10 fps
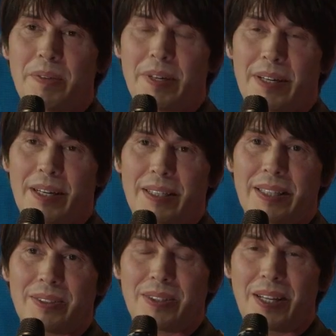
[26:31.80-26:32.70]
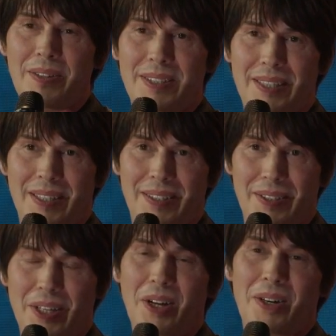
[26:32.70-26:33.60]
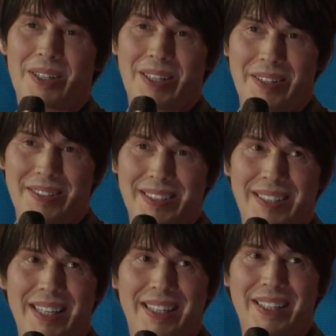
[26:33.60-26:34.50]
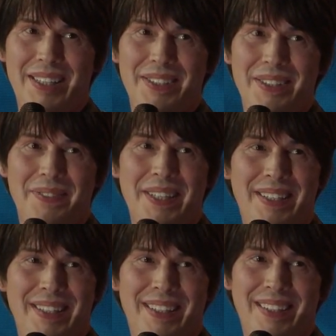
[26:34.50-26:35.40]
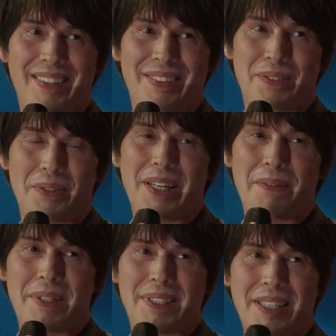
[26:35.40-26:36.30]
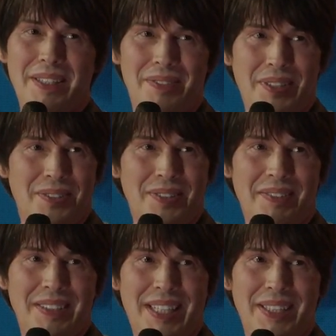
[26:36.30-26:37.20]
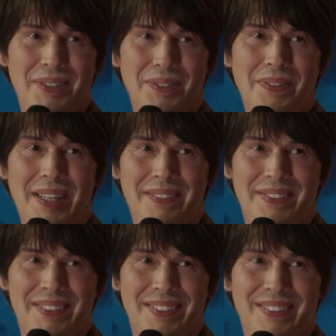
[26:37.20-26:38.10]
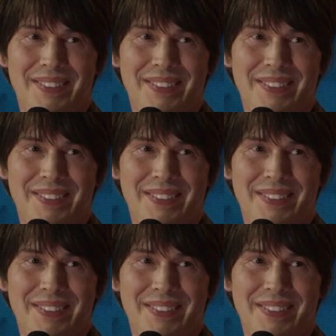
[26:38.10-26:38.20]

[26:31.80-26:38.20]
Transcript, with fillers: were a little closer, a lot closer to that collision, we'd really perceive those gravitational waves.